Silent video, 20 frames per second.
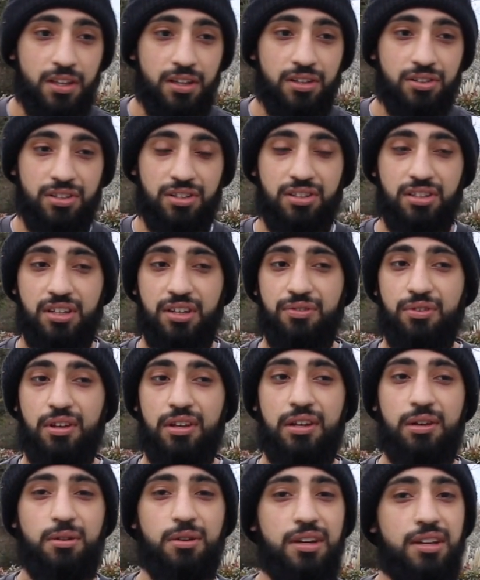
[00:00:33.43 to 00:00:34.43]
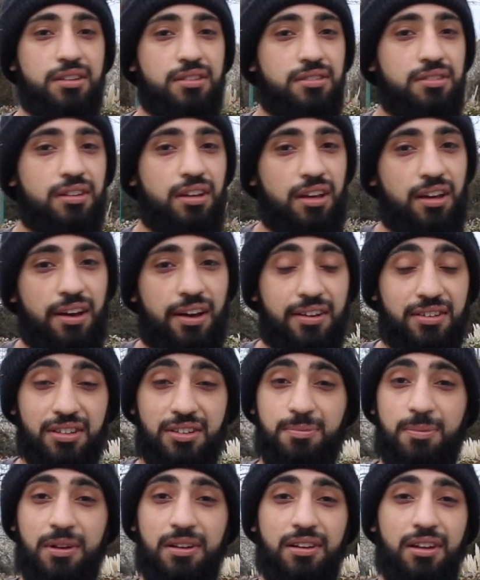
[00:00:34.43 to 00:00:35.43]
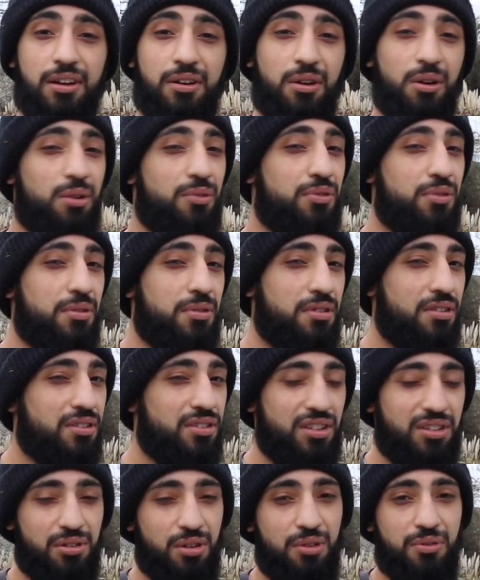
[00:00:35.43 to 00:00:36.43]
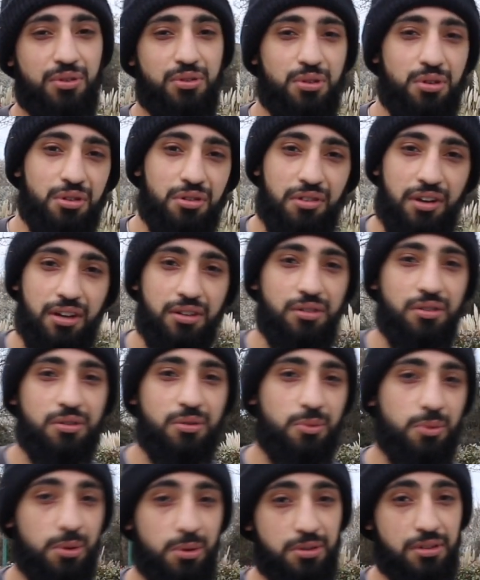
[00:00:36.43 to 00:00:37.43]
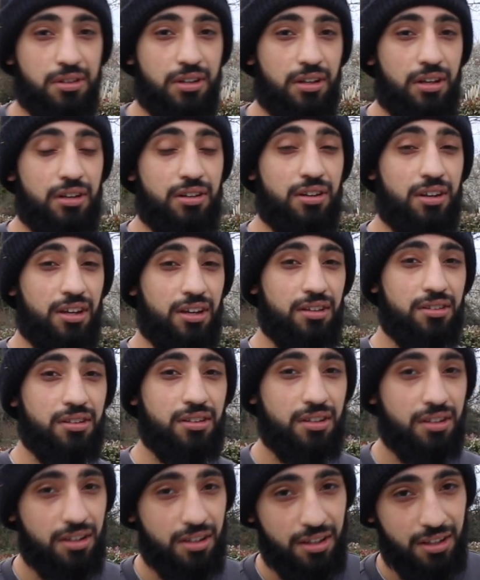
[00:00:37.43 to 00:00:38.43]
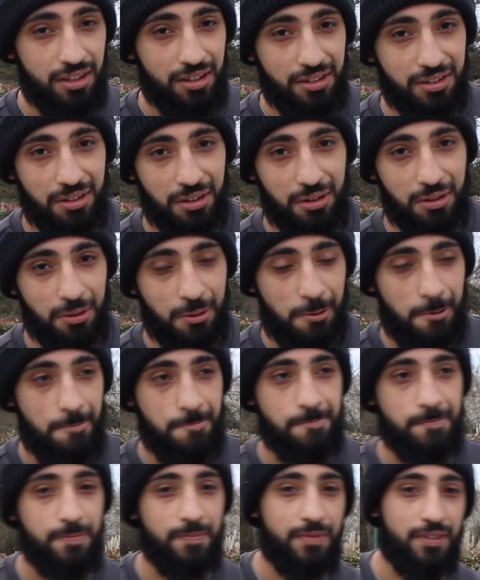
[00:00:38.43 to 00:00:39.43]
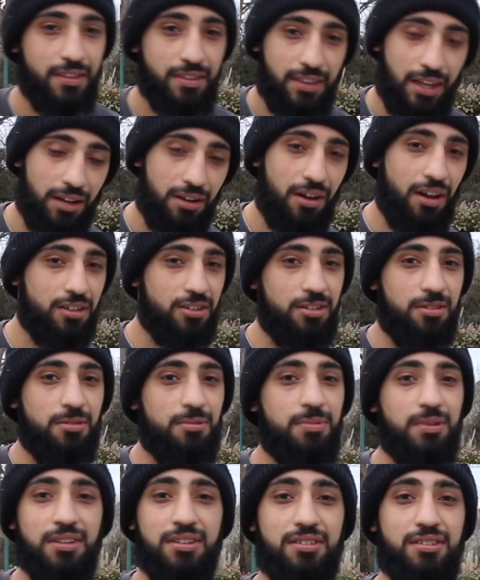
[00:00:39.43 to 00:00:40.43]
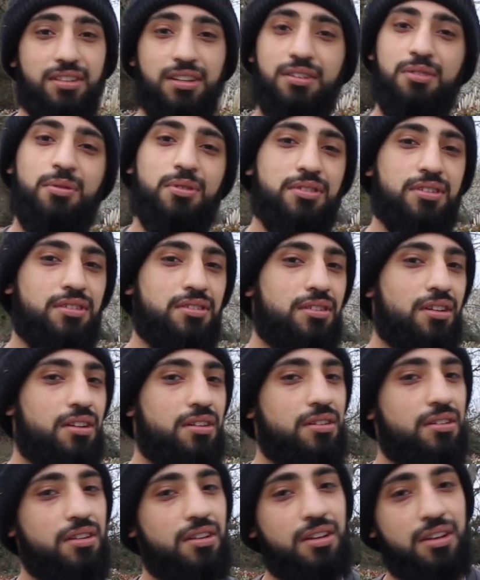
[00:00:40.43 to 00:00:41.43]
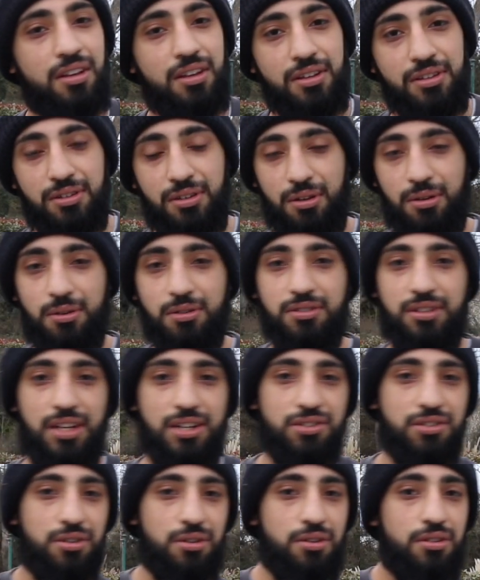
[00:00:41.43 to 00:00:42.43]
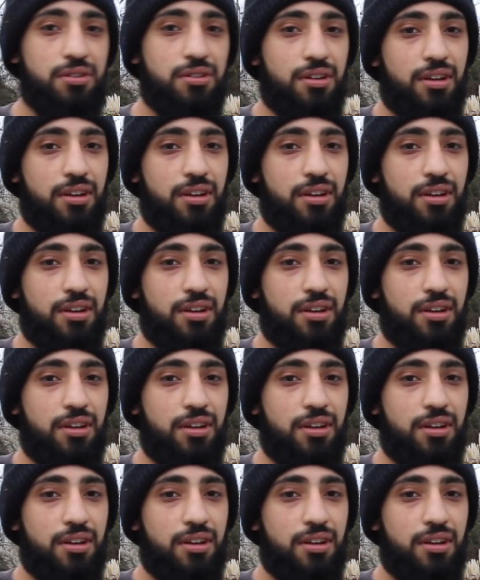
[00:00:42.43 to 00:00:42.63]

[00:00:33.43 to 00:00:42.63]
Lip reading: just to give you a little insight, I just spent like just over 2 grand on wheels and tyres. So that car's gonna be sick once it's done. So stay tuned